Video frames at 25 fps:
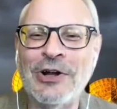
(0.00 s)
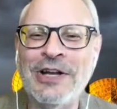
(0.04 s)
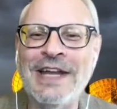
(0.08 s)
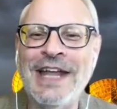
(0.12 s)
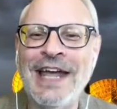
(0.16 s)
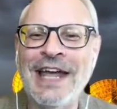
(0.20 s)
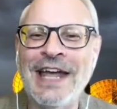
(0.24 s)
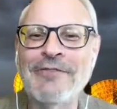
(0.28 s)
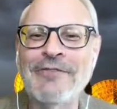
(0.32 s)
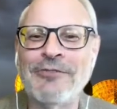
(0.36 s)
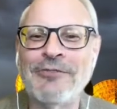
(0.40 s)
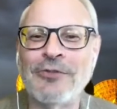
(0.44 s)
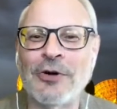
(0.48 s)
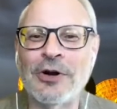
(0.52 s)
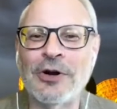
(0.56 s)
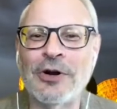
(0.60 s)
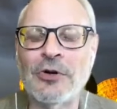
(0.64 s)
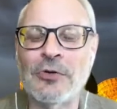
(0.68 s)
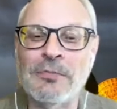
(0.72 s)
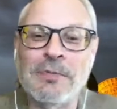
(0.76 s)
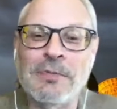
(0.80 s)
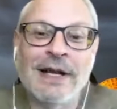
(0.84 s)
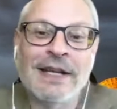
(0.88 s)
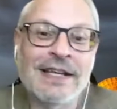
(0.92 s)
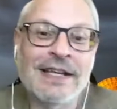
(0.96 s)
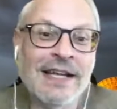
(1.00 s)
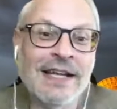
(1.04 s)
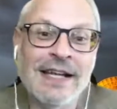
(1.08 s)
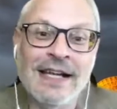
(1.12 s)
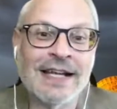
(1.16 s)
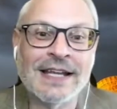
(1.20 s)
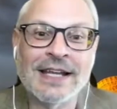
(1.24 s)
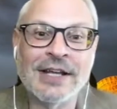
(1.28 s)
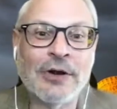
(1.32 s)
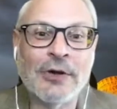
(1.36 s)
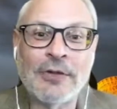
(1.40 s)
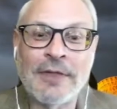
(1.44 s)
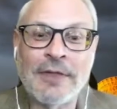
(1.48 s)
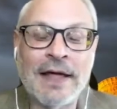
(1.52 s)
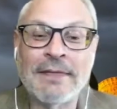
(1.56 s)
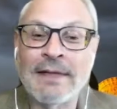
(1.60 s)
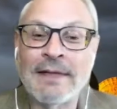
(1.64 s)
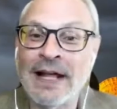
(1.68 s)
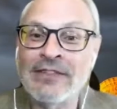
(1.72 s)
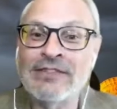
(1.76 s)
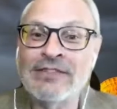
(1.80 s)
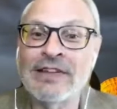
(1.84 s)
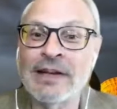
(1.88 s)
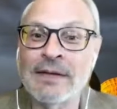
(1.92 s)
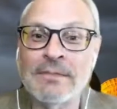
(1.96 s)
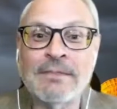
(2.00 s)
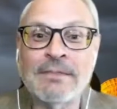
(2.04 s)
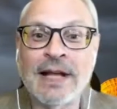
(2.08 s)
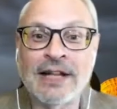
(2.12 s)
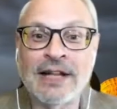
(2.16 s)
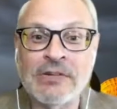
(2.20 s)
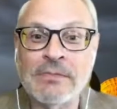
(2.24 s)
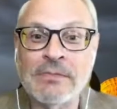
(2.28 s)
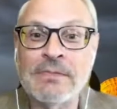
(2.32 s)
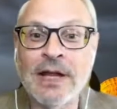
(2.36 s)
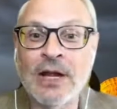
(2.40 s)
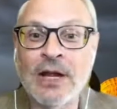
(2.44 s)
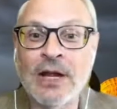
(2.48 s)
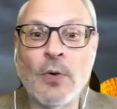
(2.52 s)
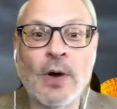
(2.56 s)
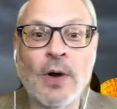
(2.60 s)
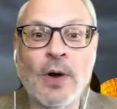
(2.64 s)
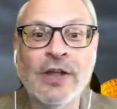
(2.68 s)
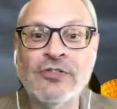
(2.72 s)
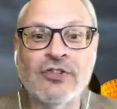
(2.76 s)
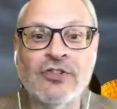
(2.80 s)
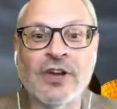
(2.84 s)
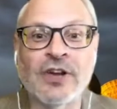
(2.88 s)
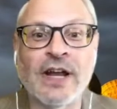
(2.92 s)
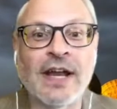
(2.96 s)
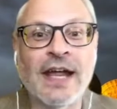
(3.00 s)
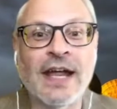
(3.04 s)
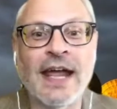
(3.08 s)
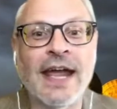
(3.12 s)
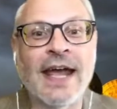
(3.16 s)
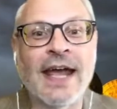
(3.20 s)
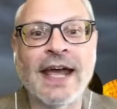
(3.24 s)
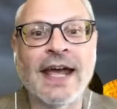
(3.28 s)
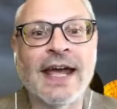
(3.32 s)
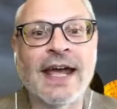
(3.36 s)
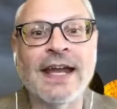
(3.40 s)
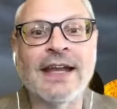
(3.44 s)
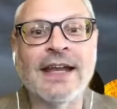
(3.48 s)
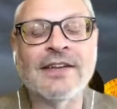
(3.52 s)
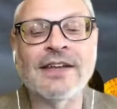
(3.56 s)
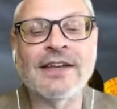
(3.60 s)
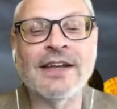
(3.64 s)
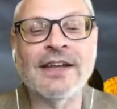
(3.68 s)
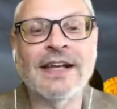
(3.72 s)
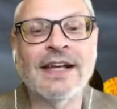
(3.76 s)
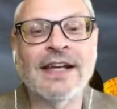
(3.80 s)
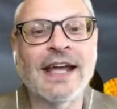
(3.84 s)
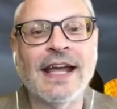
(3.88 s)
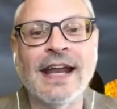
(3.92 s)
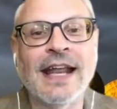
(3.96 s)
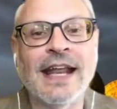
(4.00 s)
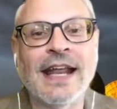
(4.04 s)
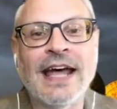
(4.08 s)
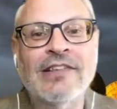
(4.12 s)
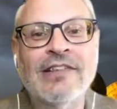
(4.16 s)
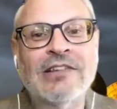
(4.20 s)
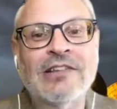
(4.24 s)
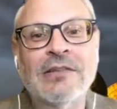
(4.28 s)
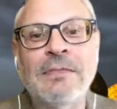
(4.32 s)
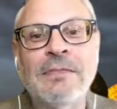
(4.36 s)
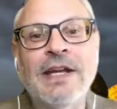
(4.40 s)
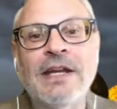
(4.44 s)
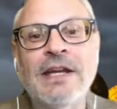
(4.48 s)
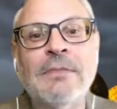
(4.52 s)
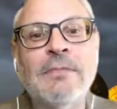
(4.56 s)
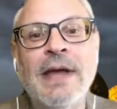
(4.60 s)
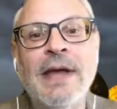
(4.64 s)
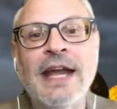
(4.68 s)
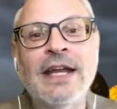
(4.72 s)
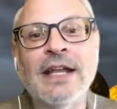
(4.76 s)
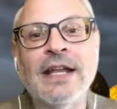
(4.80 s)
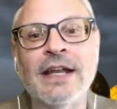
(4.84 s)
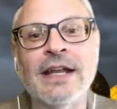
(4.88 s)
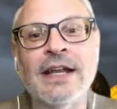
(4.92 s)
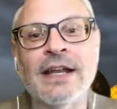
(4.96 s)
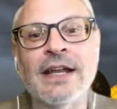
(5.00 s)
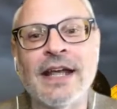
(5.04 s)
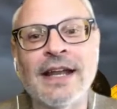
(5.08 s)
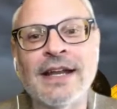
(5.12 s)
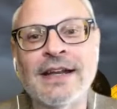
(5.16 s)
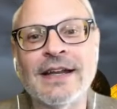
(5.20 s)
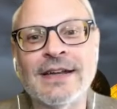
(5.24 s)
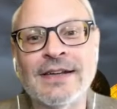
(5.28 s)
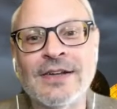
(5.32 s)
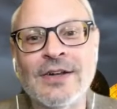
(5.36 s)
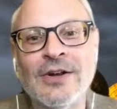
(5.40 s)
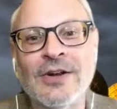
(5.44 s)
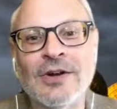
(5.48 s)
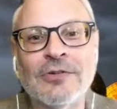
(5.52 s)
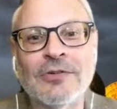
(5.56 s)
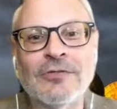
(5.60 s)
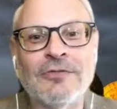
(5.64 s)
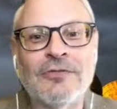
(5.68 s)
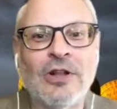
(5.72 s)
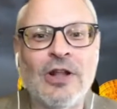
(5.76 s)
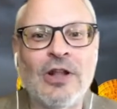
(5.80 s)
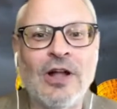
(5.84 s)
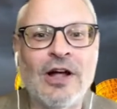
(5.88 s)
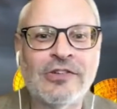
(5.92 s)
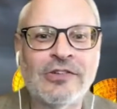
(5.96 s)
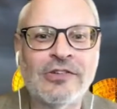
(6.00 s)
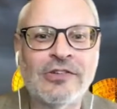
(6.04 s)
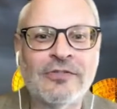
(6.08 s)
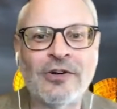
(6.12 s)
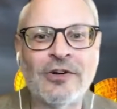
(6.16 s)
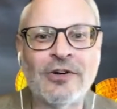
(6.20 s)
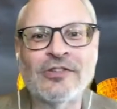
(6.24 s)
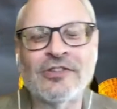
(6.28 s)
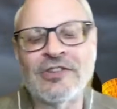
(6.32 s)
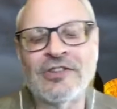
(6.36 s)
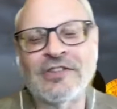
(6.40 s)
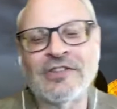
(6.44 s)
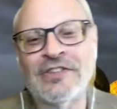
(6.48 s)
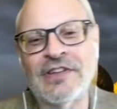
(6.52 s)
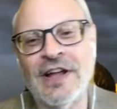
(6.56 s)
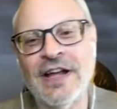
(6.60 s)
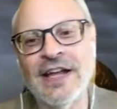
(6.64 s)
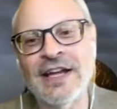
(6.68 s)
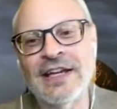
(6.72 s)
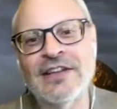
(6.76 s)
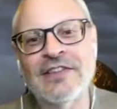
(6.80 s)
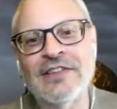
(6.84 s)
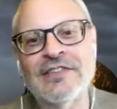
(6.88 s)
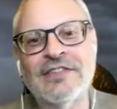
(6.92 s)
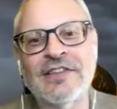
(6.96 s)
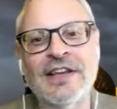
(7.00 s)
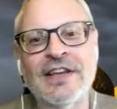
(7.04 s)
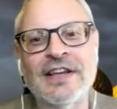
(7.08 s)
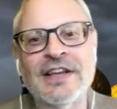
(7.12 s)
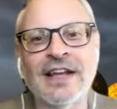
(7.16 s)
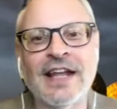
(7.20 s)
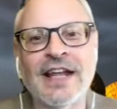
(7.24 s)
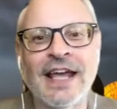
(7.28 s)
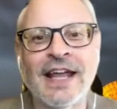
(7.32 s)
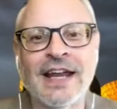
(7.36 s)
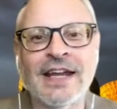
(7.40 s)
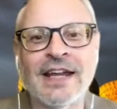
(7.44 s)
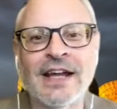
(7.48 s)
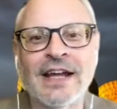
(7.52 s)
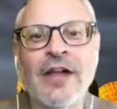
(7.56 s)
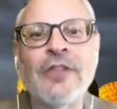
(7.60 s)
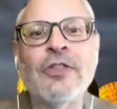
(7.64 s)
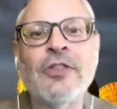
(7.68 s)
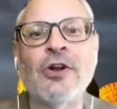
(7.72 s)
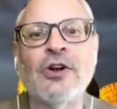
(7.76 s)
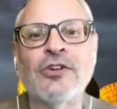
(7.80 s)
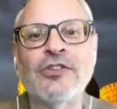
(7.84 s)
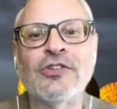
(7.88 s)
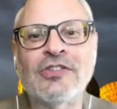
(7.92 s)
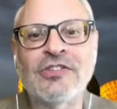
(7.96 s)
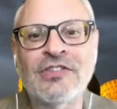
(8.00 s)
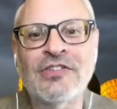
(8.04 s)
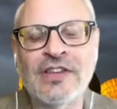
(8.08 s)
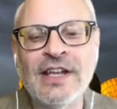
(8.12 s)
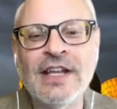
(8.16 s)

day for you. But you know that that's a that's a big question, and it has to be debated. And you know, philosophers and scientists and and others